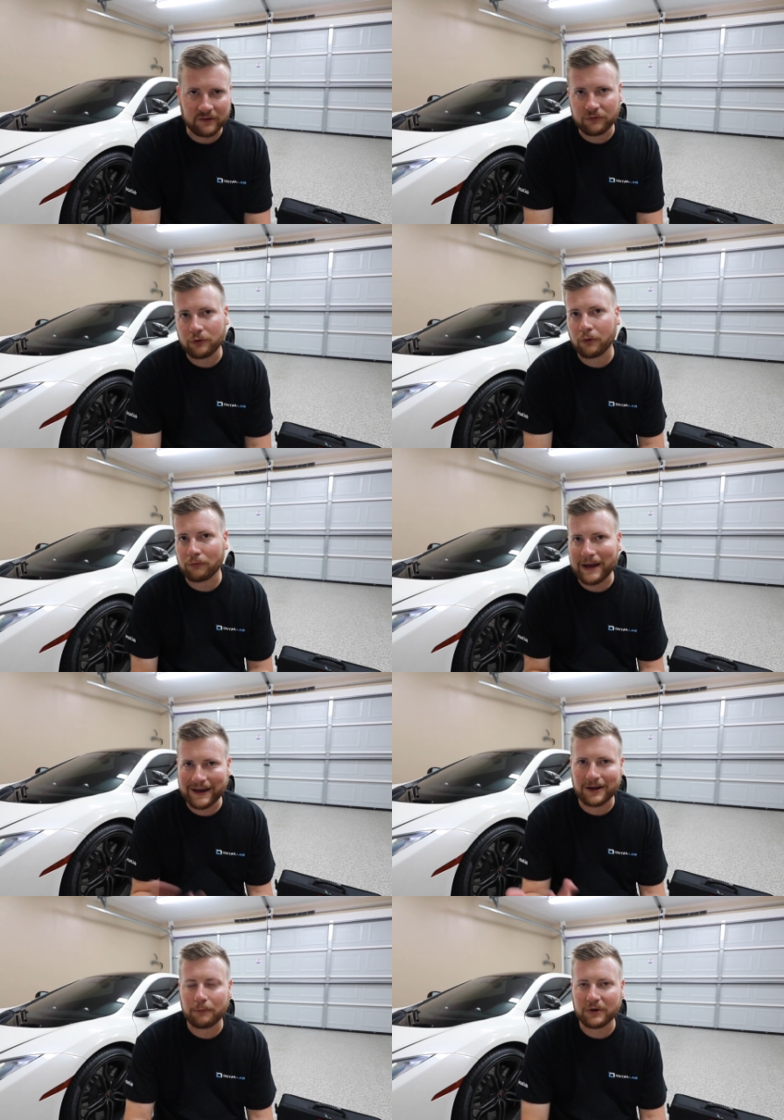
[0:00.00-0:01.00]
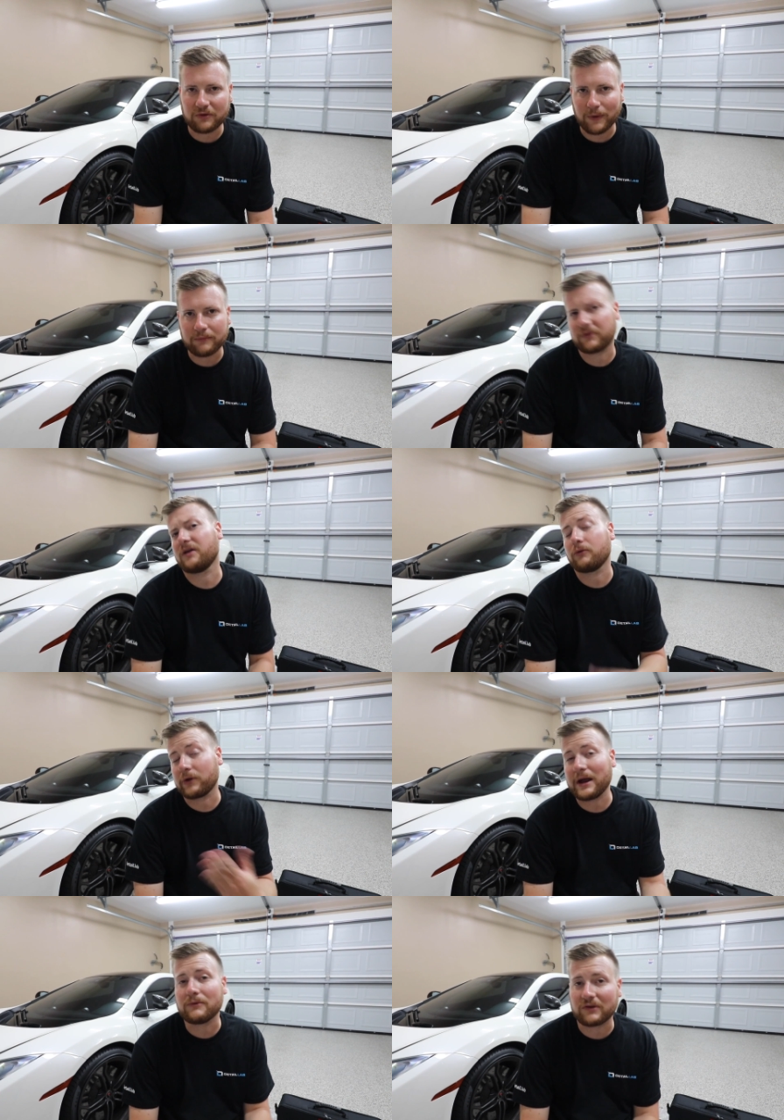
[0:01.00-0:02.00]
If you go to rag company's website or
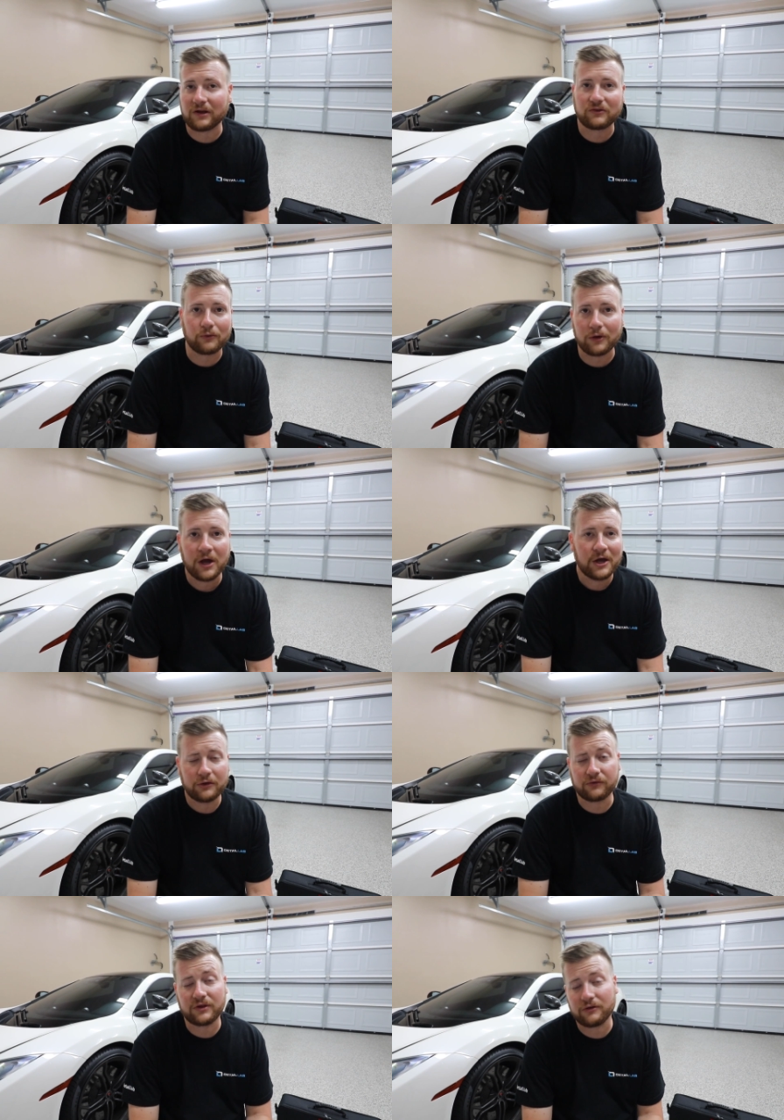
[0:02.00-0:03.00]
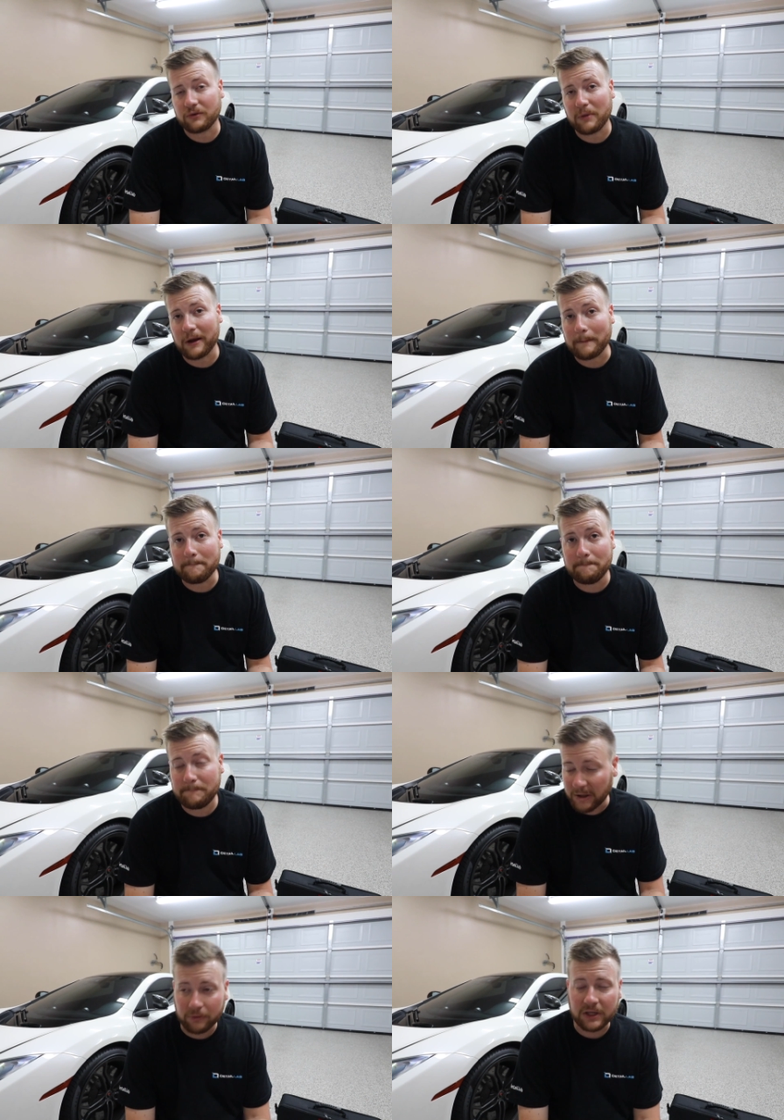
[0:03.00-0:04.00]
their Amazon store, you'll see there's about 1
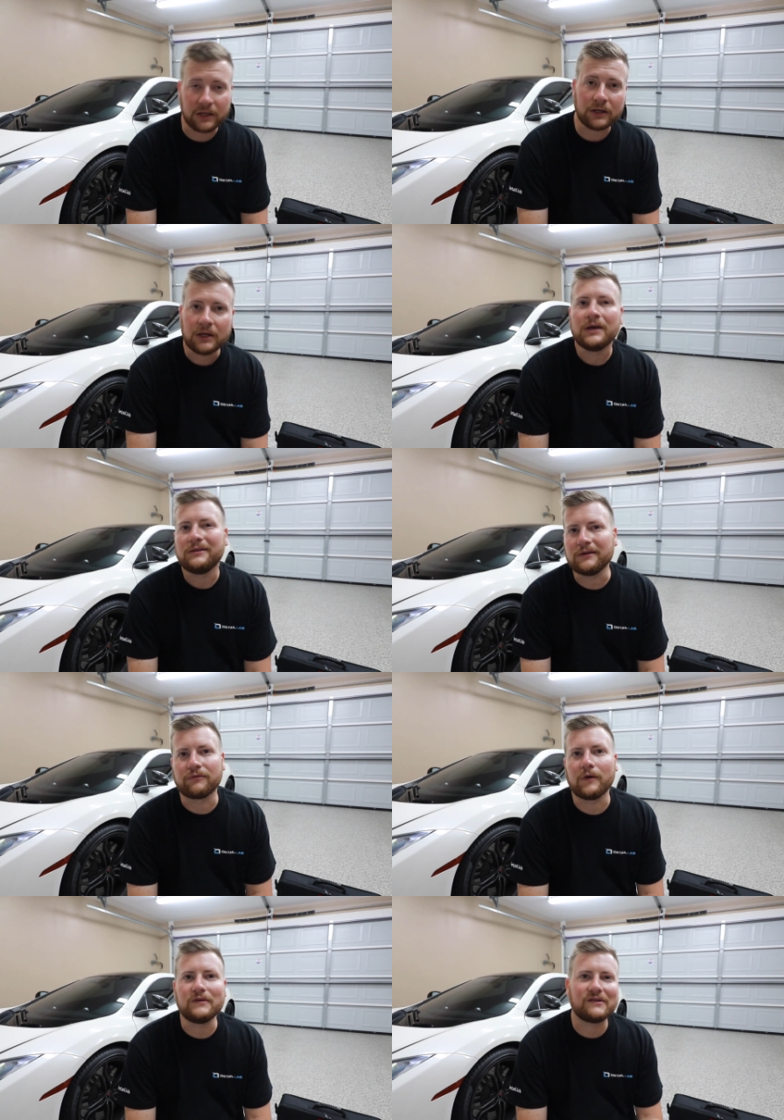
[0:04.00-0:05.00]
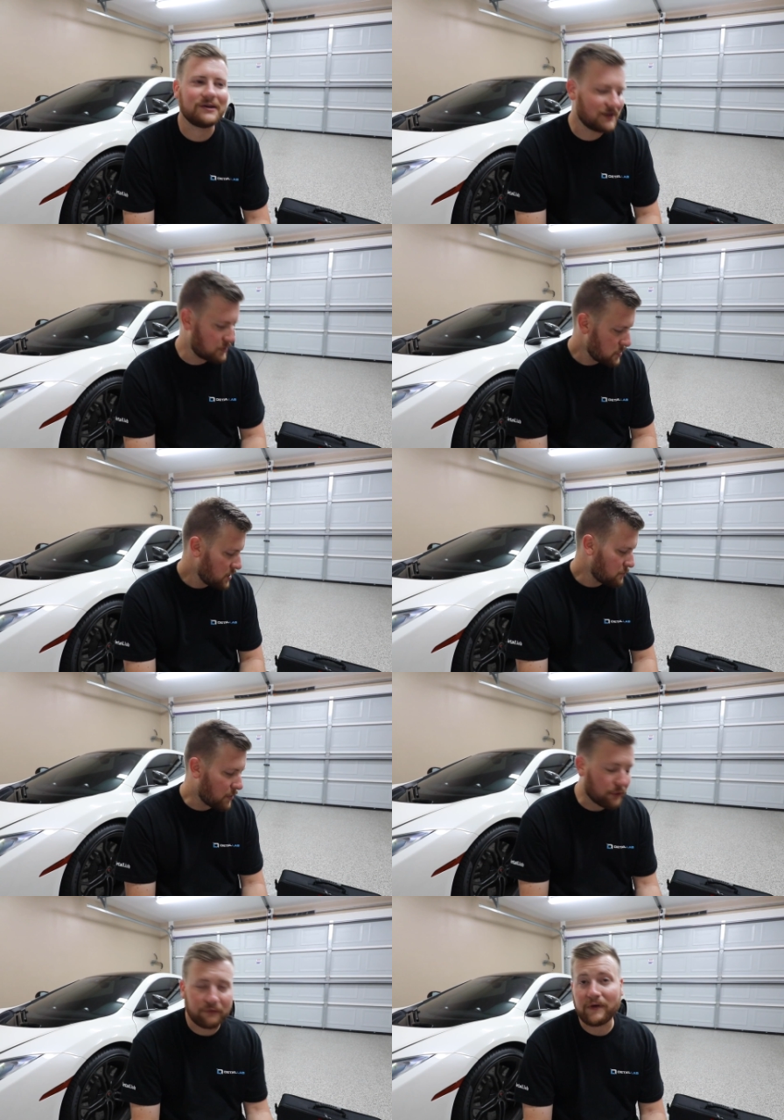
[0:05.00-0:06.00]
billion different
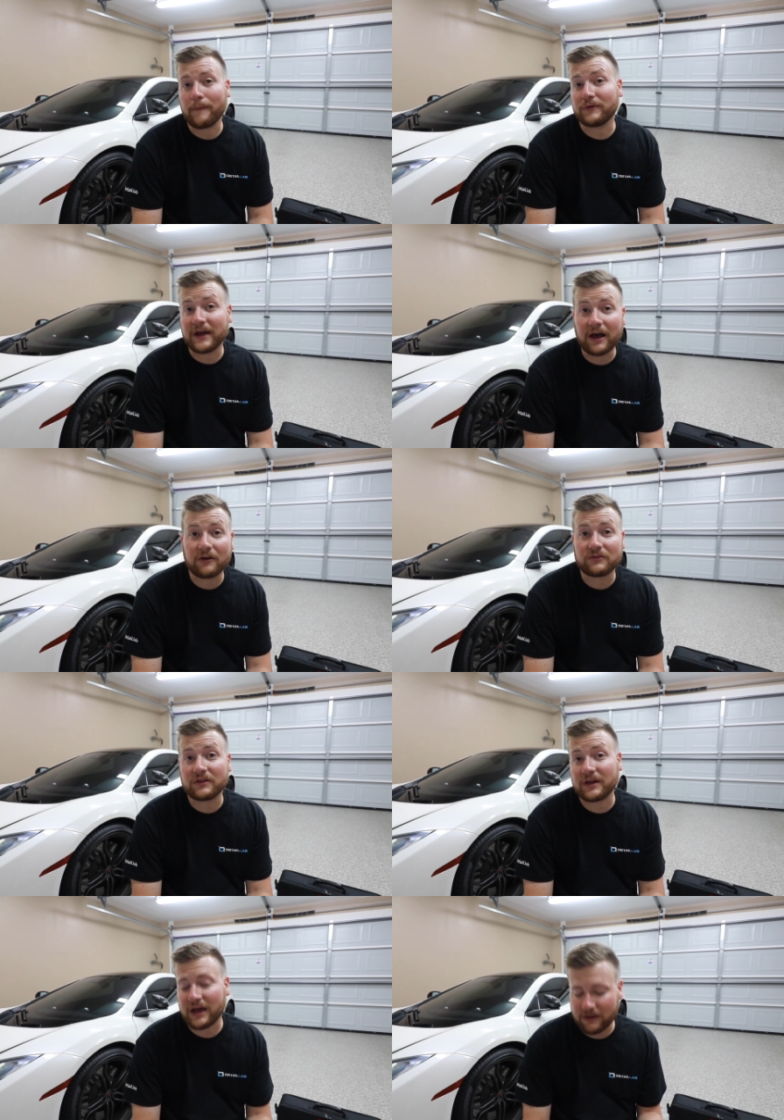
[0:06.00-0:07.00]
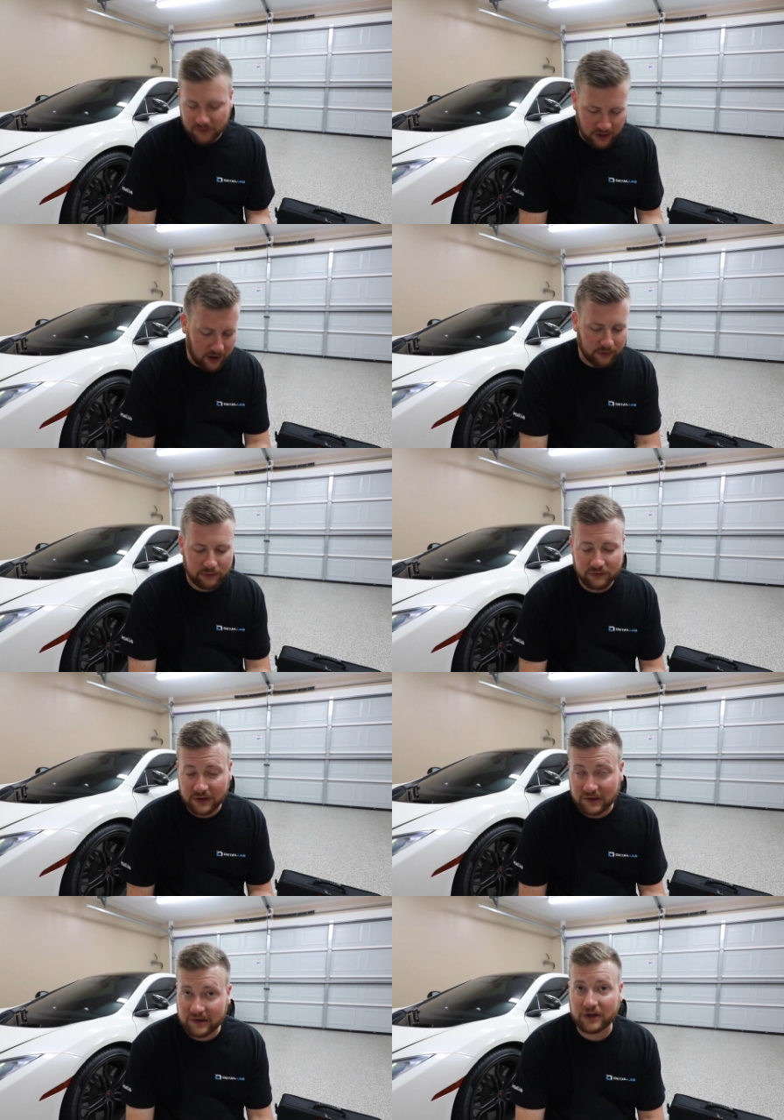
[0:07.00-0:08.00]
microfiber towels that they have, colors,
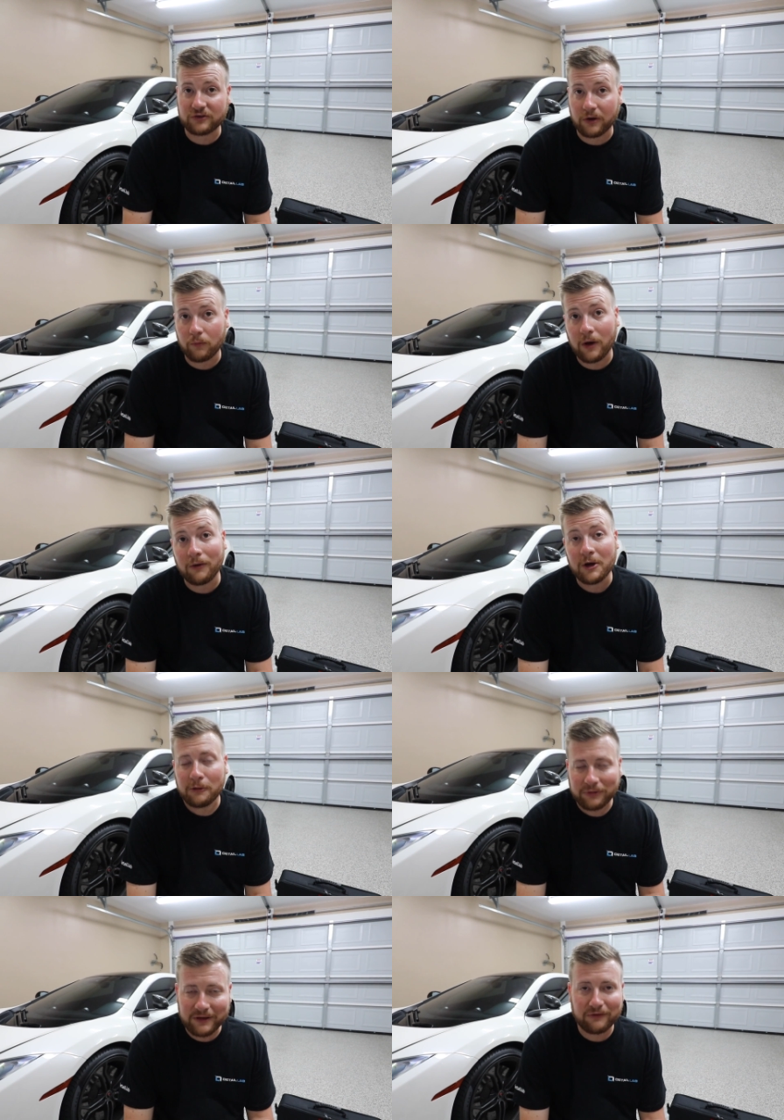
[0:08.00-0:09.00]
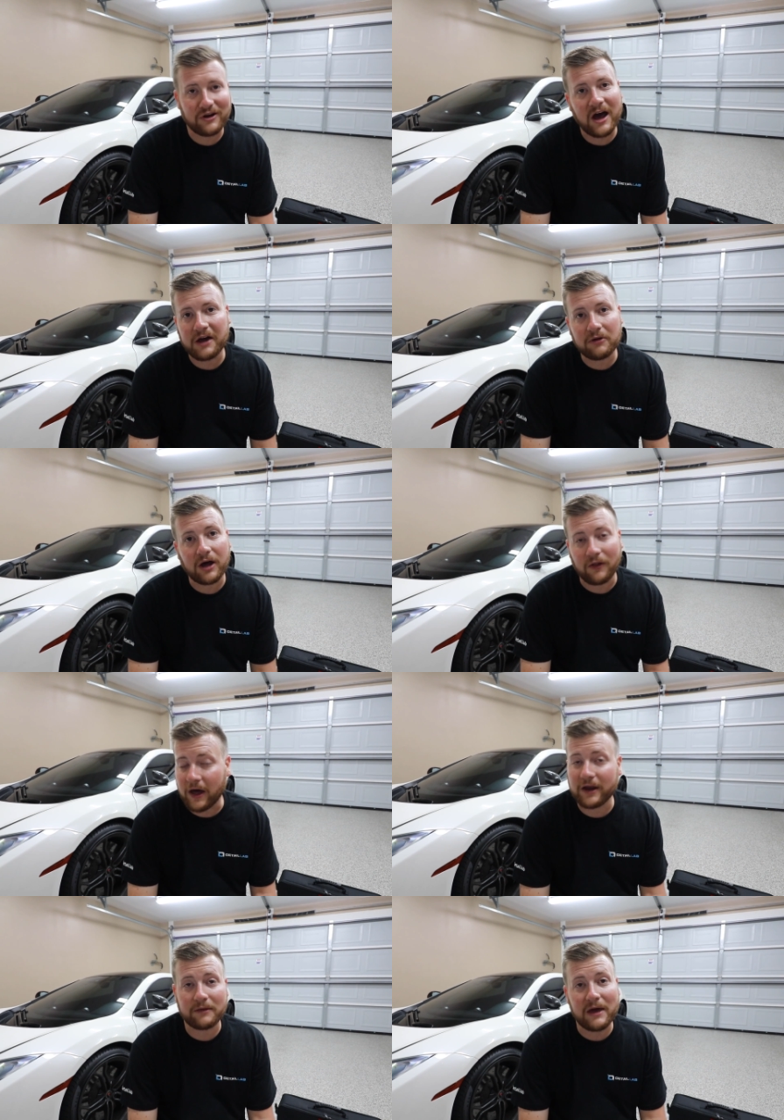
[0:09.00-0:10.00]
etc. Well, believe it or not, a
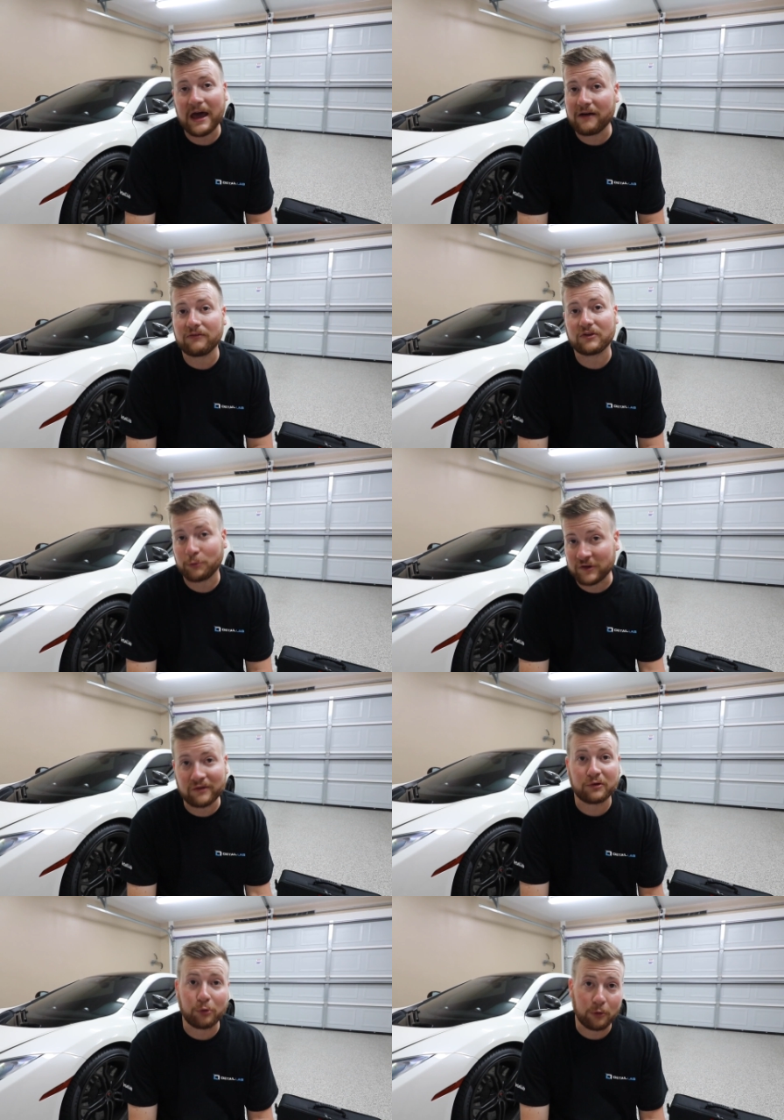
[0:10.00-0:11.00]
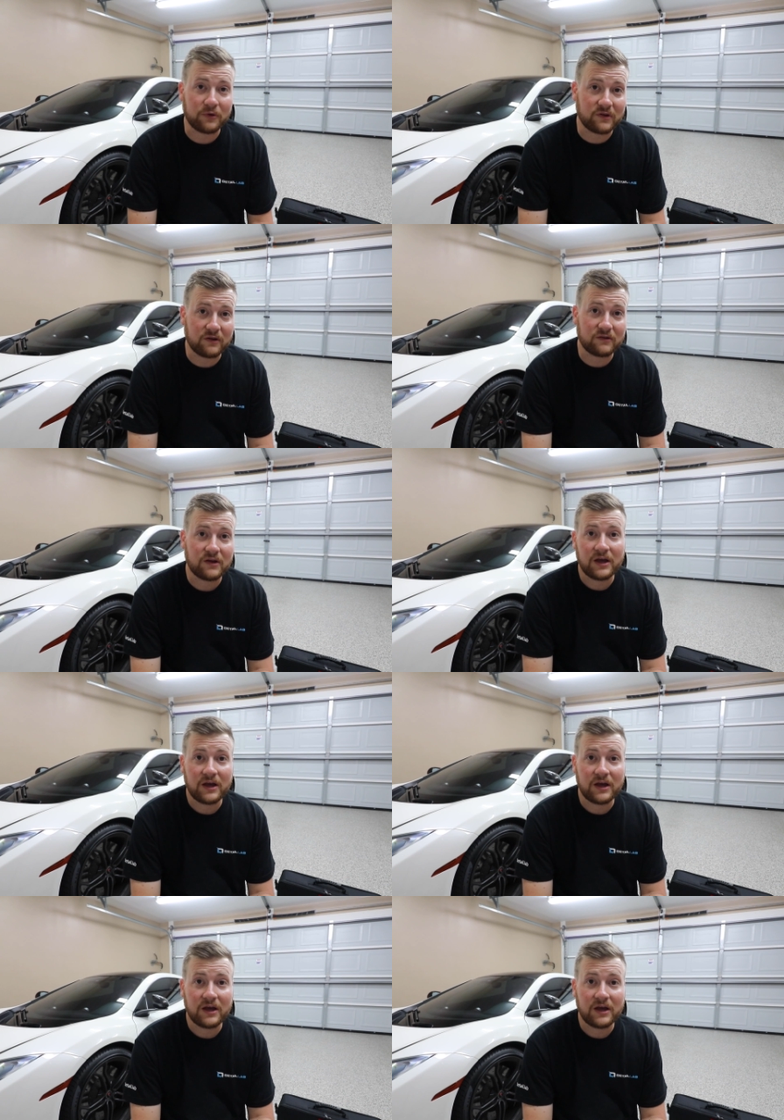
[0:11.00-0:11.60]
lot of them have specific purposes.